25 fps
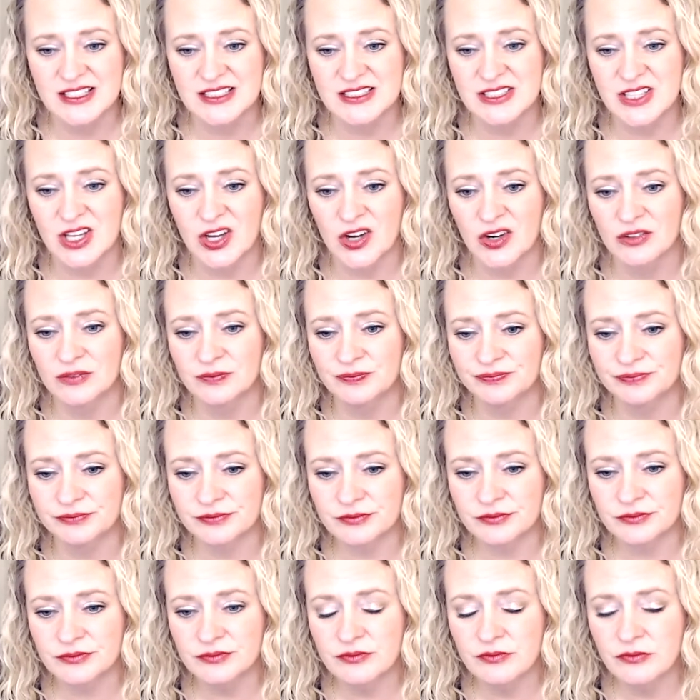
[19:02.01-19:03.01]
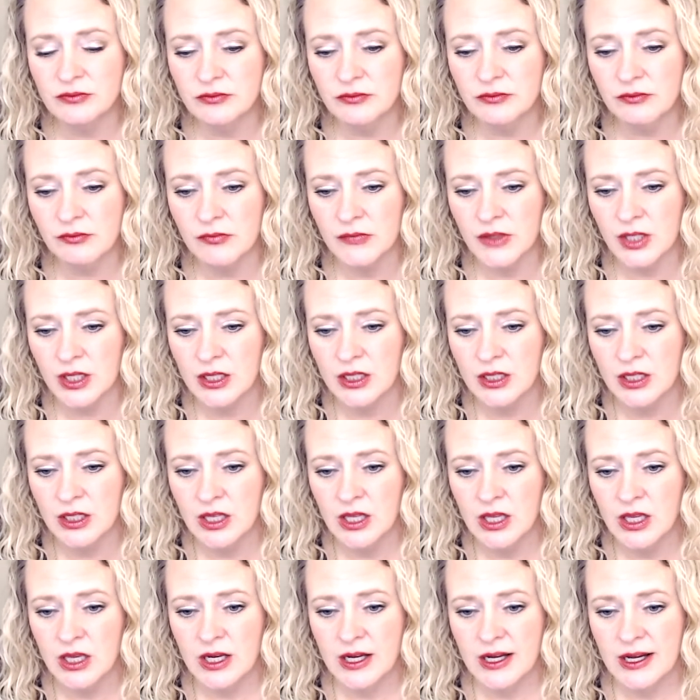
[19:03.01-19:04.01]
So
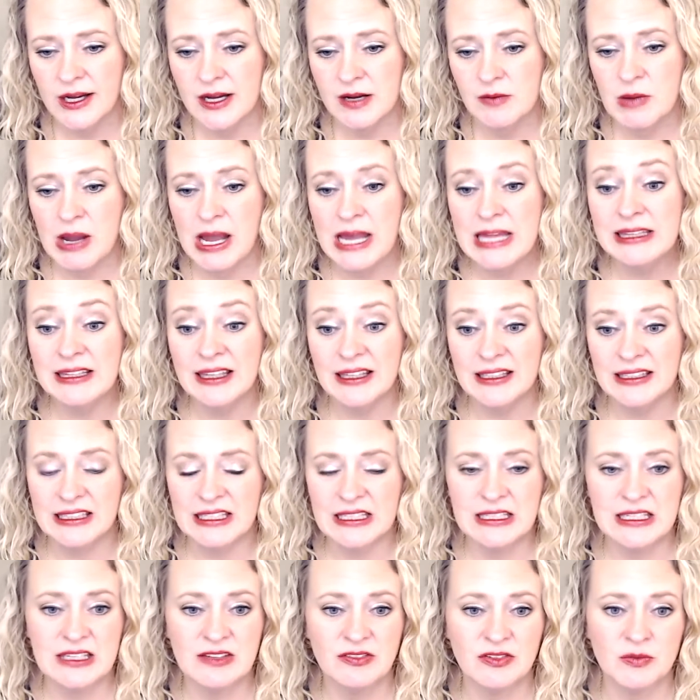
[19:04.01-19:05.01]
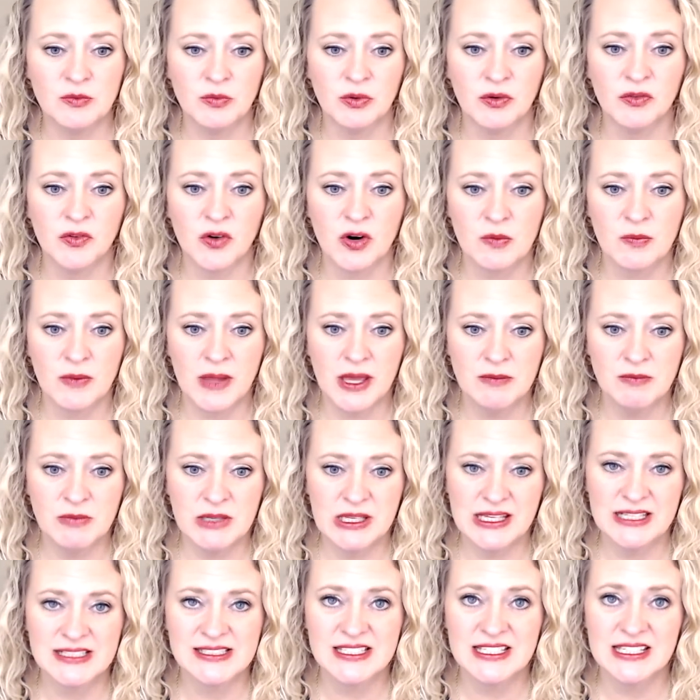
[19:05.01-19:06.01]
I like it even before bed
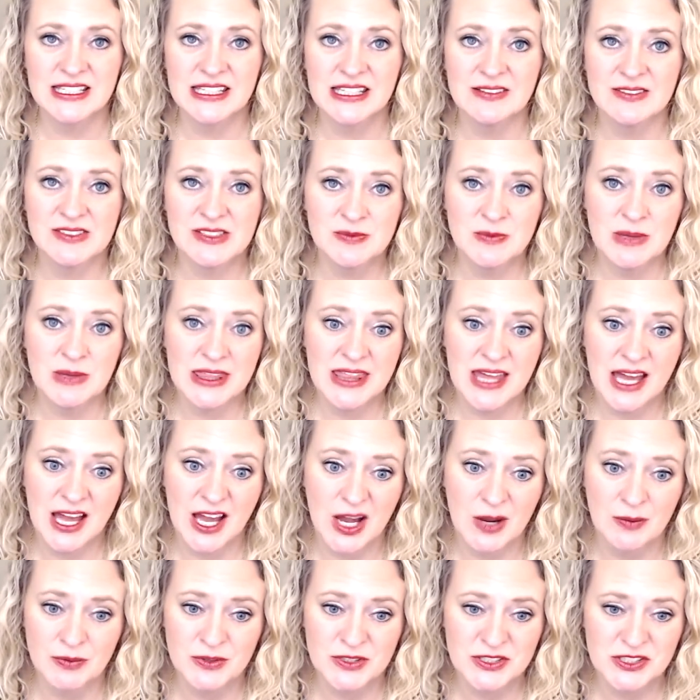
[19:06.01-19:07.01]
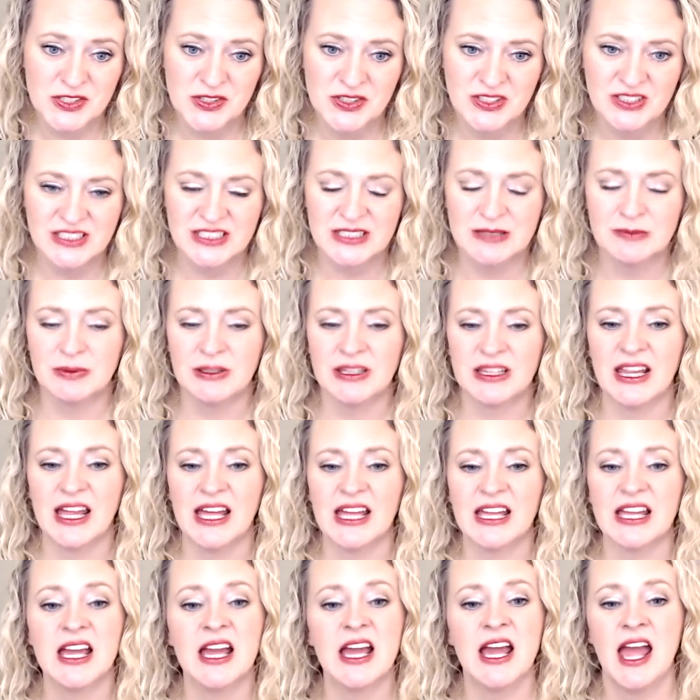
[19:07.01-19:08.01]
because it gives me that opportunity to be
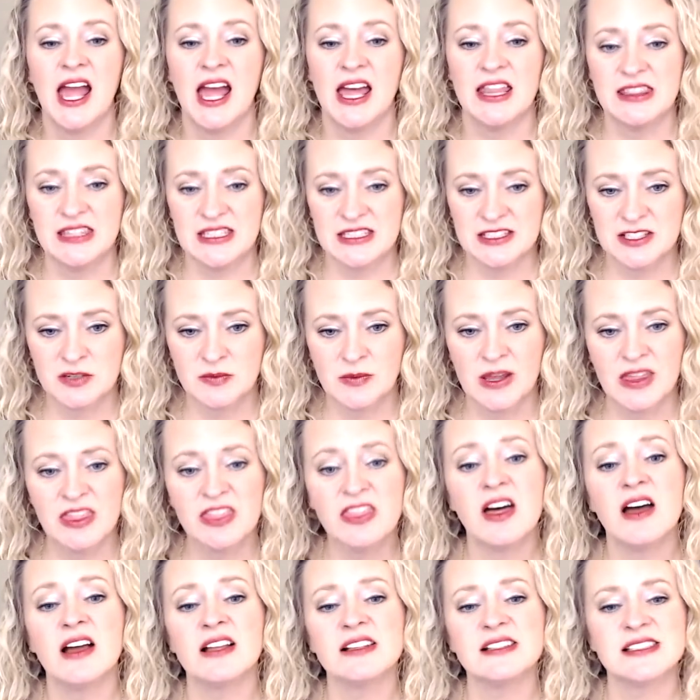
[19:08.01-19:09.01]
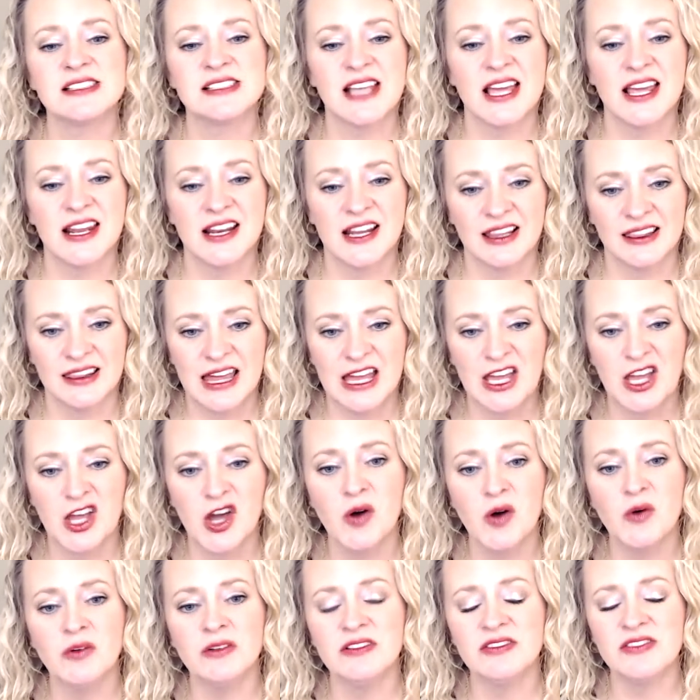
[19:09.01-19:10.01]
like, and these are my thoughts, and I let
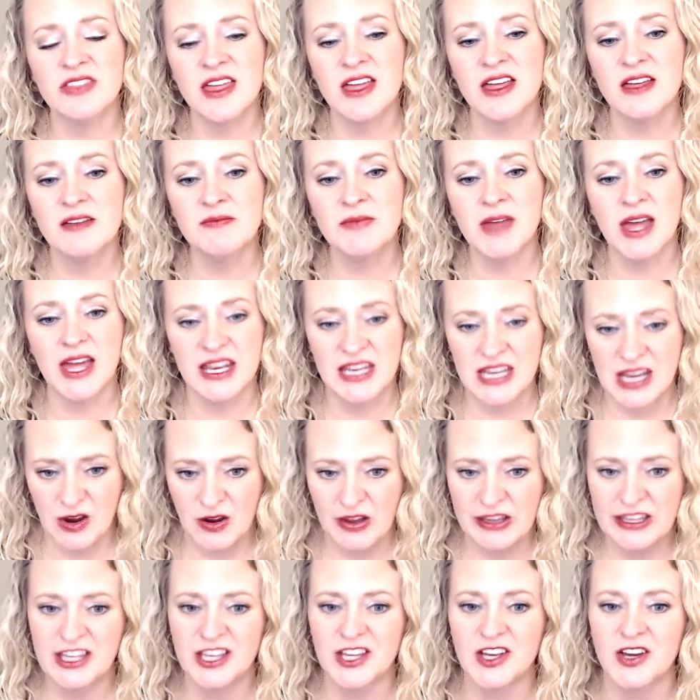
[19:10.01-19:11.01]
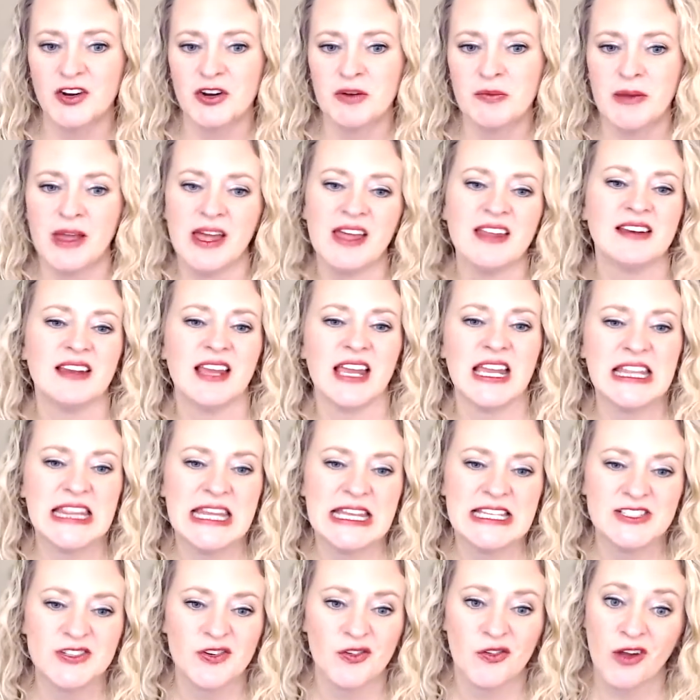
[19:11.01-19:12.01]
go of them, and now I can go to bed and
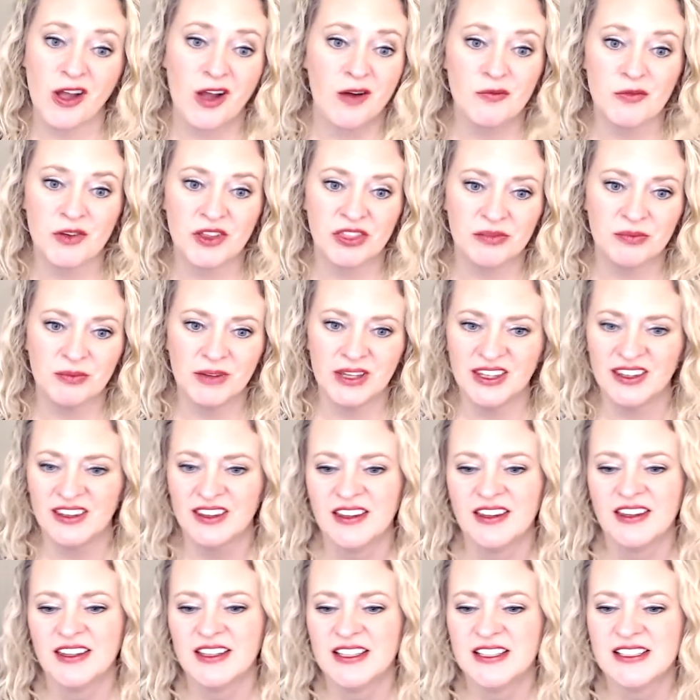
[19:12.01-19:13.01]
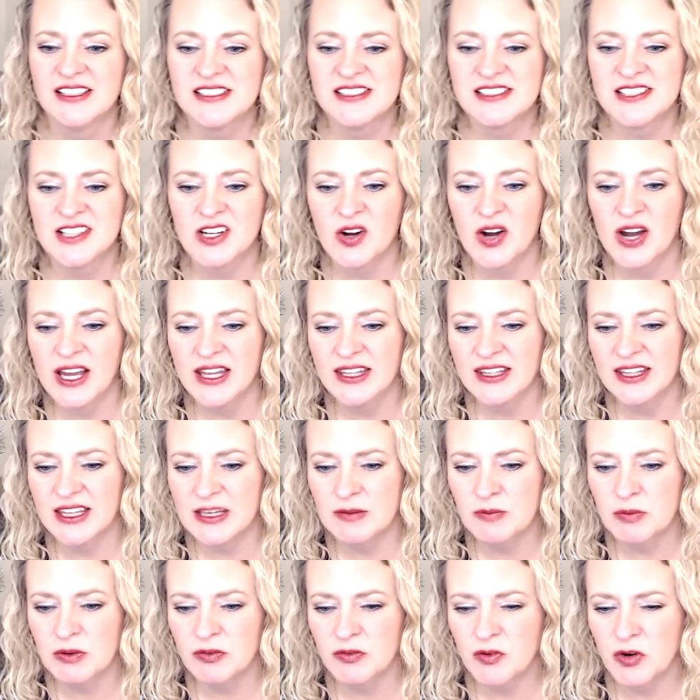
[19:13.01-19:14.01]
they don't come with me. So I
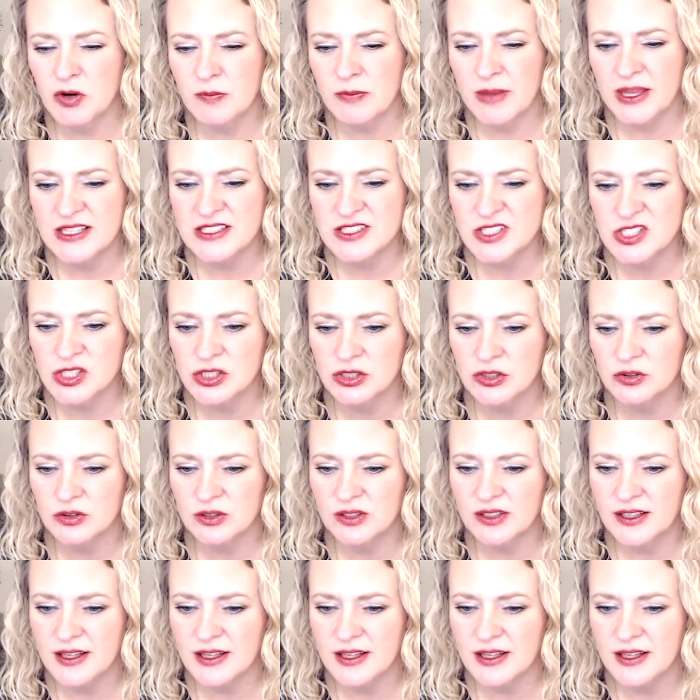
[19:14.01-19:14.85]
like before bed too.